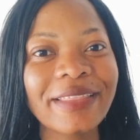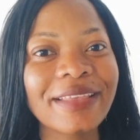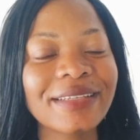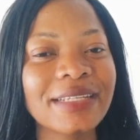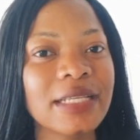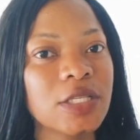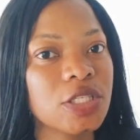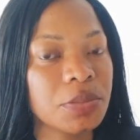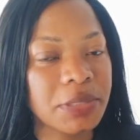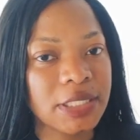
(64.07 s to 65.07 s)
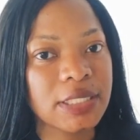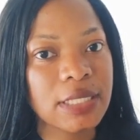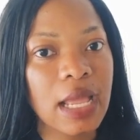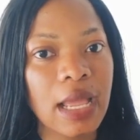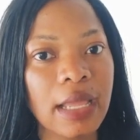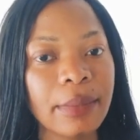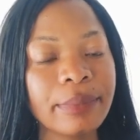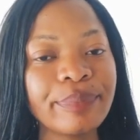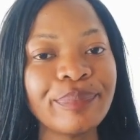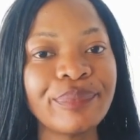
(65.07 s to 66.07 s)
they are taking so much time
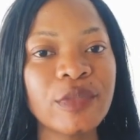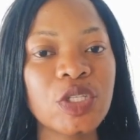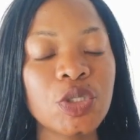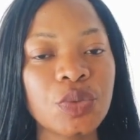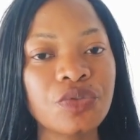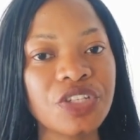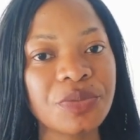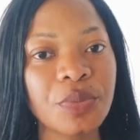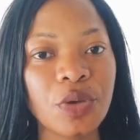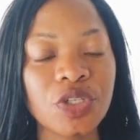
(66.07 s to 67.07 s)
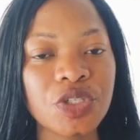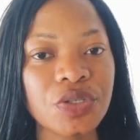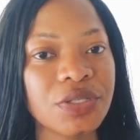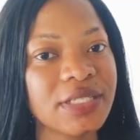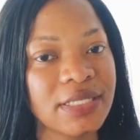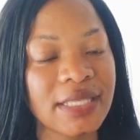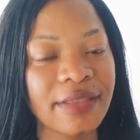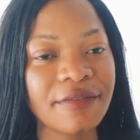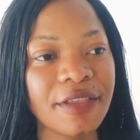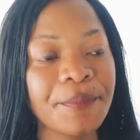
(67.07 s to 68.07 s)
to respond to your
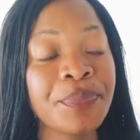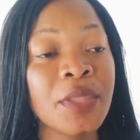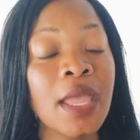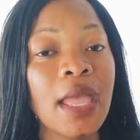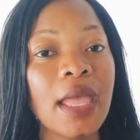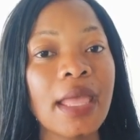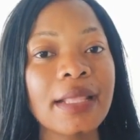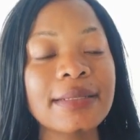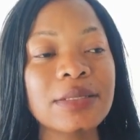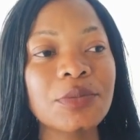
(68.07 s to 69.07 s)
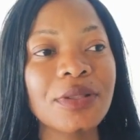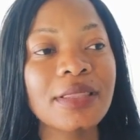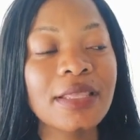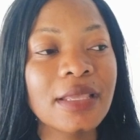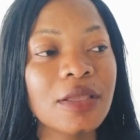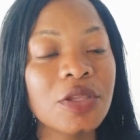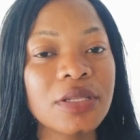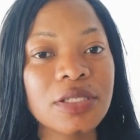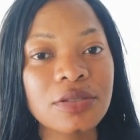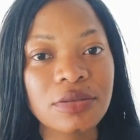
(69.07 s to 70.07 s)
CV and one thing you
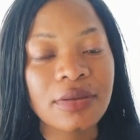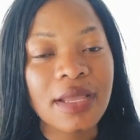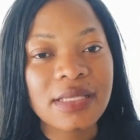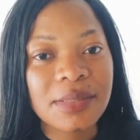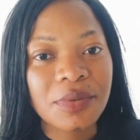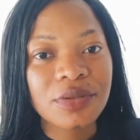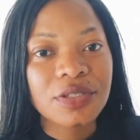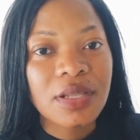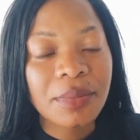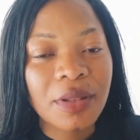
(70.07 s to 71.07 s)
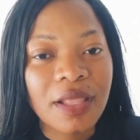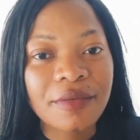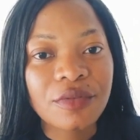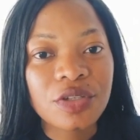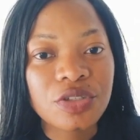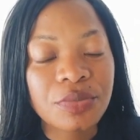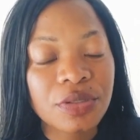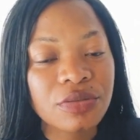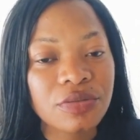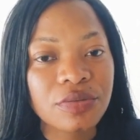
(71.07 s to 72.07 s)
need to know guys about applying for a job
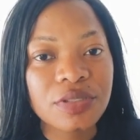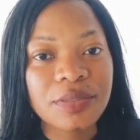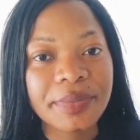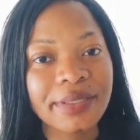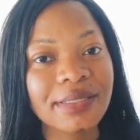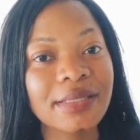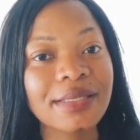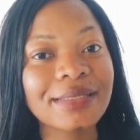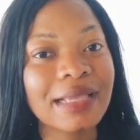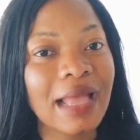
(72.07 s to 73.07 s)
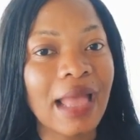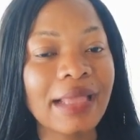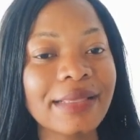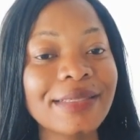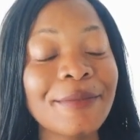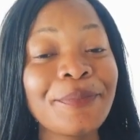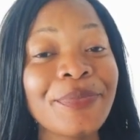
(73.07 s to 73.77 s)
on cruise ship is these guys